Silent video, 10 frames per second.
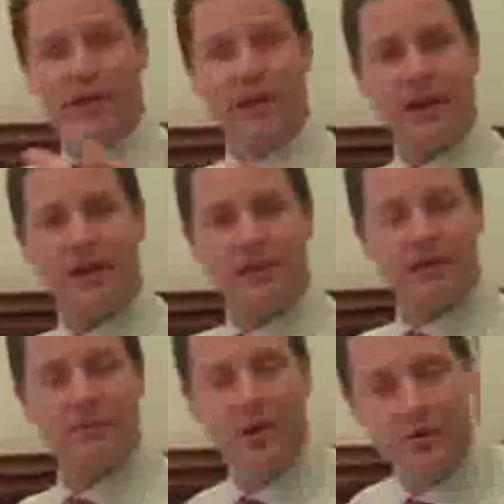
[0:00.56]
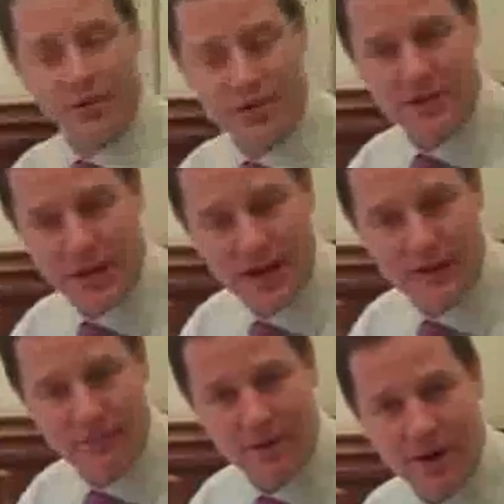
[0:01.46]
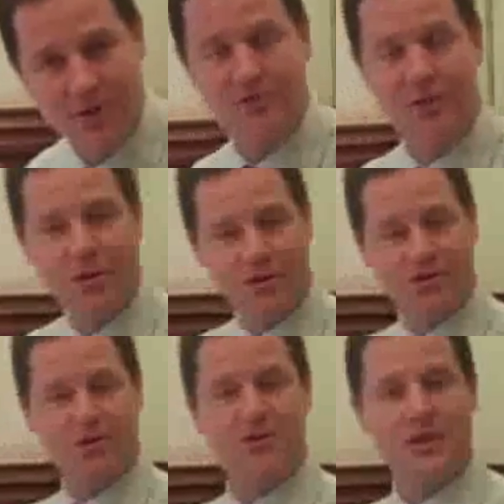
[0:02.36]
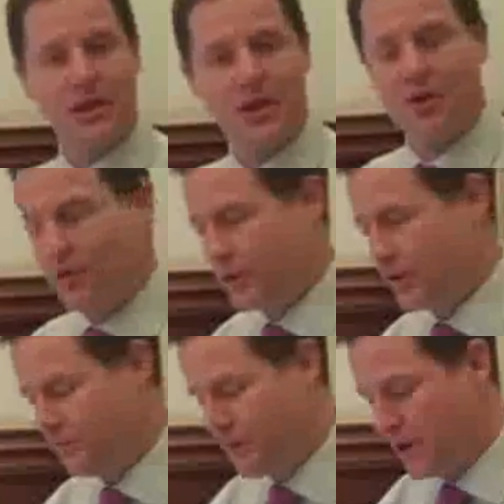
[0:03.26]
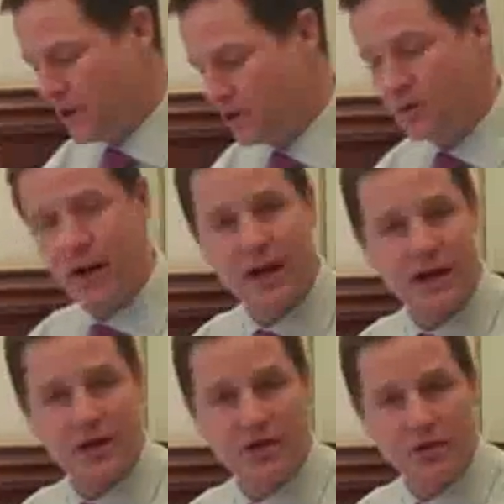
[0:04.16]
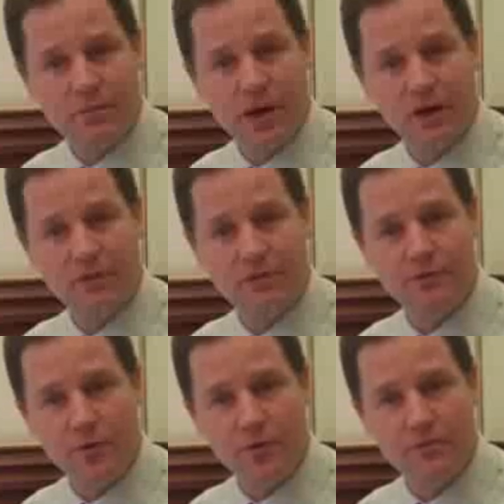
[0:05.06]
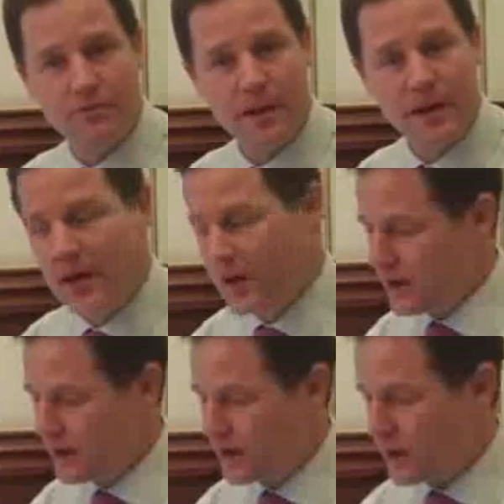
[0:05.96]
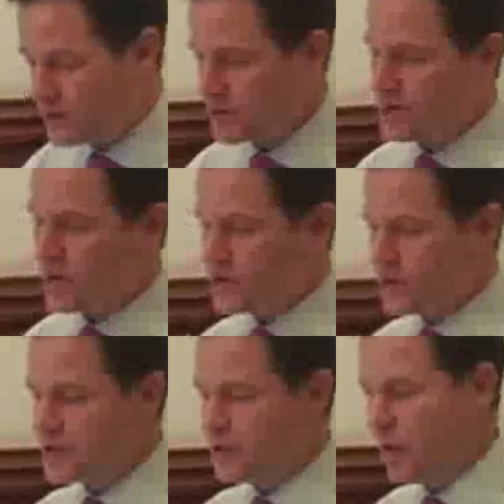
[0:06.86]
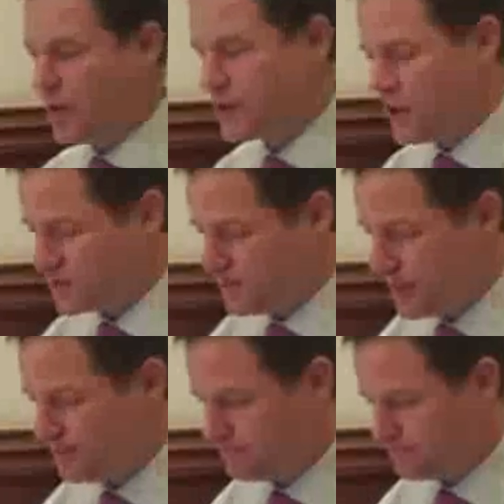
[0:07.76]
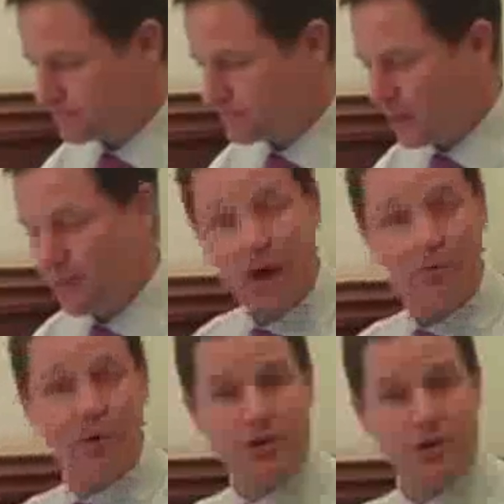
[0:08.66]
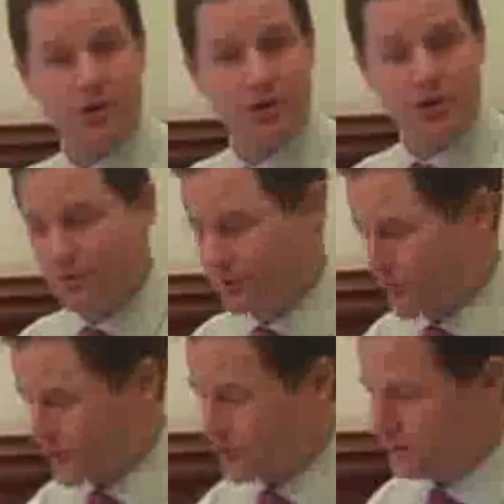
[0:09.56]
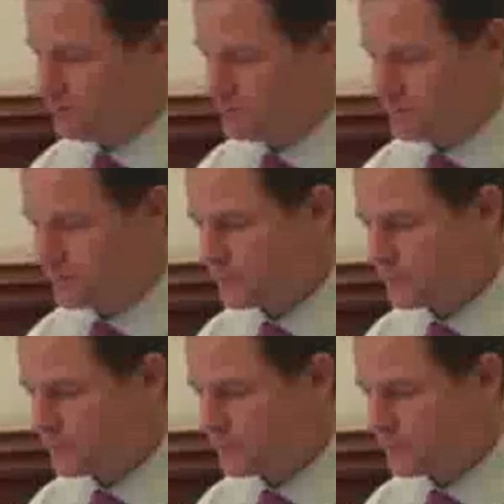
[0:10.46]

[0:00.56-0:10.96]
I'm Nick Clegg. I'm here in my office answering questions on the UK Youth Parliament Forum. Kingston 1991 has asked me about our policy on tuition fees, and